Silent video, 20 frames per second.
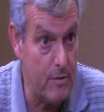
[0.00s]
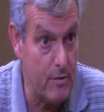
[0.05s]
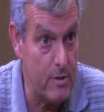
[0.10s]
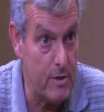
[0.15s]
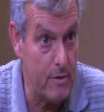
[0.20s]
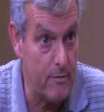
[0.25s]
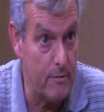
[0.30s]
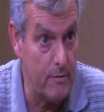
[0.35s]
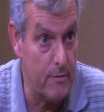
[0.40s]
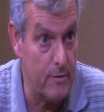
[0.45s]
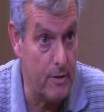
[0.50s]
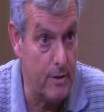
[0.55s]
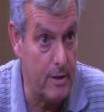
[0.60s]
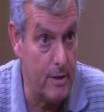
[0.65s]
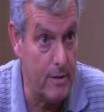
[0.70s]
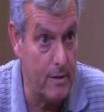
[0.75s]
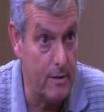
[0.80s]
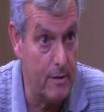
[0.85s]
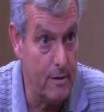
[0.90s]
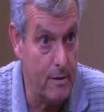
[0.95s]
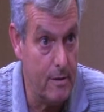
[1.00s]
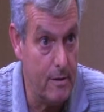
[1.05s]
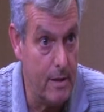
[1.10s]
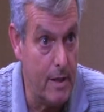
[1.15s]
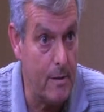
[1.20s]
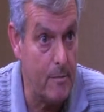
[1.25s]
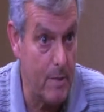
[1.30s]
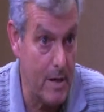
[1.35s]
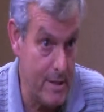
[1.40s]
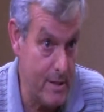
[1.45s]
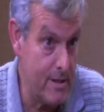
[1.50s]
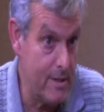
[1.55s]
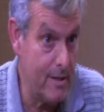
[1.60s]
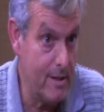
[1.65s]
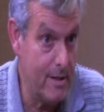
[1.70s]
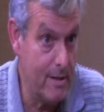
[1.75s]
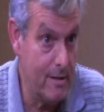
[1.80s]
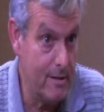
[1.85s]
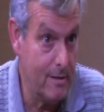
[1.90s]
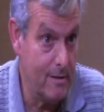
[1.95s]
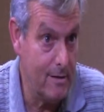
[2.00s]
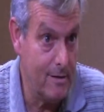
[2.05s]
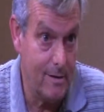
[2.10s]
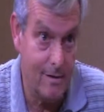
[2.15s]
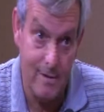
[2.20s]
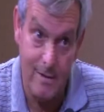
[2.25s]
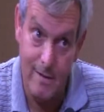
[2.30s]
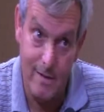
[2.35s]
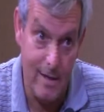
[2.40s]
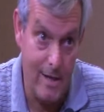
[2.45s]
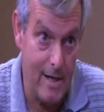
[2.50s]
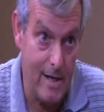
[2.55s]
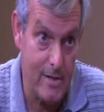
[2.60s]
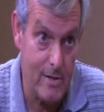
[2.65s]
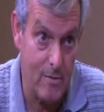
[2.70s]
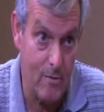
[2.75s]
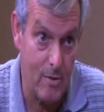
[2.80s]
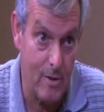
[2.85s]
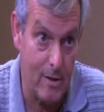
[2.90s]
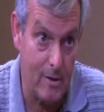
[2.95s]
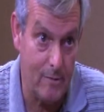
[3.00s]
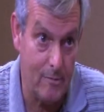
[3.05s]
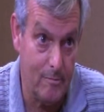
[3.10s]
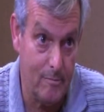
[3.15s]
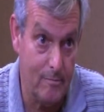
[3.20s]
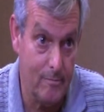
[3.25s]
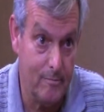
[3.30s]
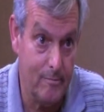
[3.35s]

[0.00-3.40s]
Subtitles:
of yourself if you did. And my city, that hasn't worked.